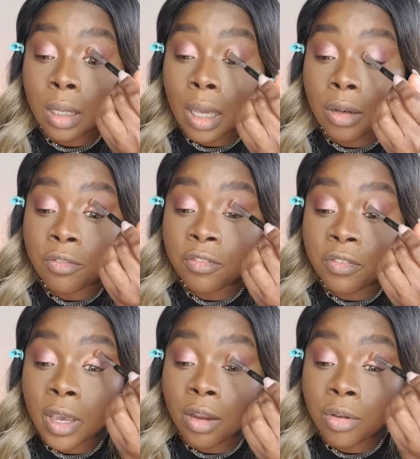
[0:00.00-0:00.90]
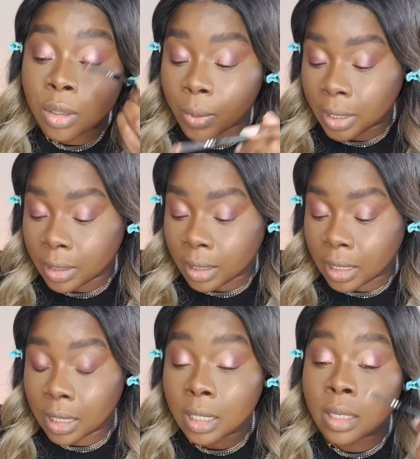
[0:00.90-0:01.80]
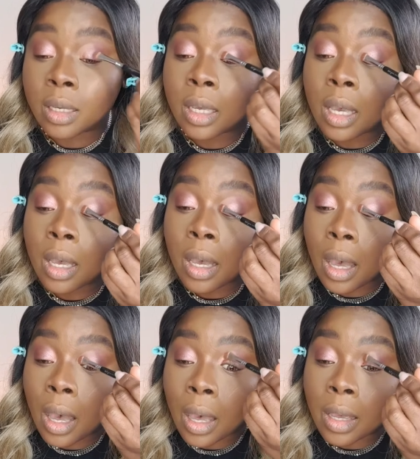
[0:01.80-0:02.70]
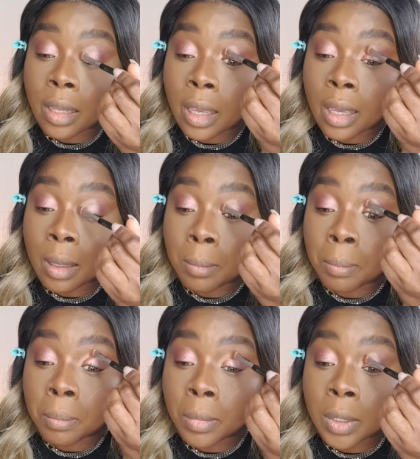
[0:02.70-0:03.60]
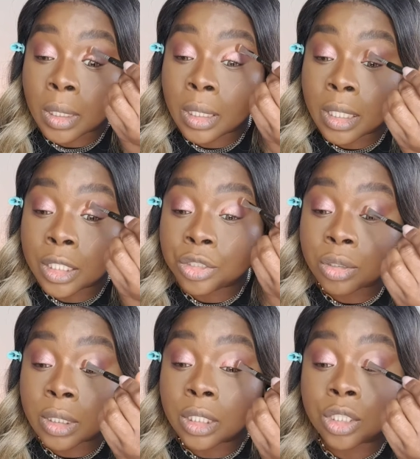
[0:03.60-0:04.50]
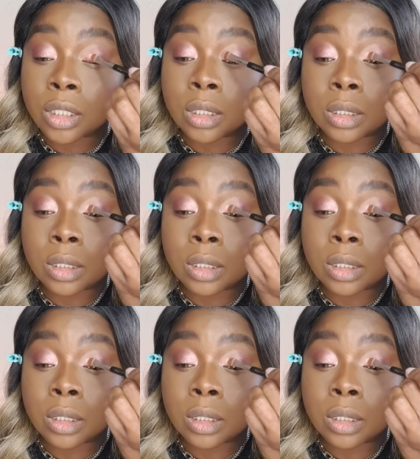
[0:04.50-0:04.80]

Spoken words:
And very quickly, I am literally just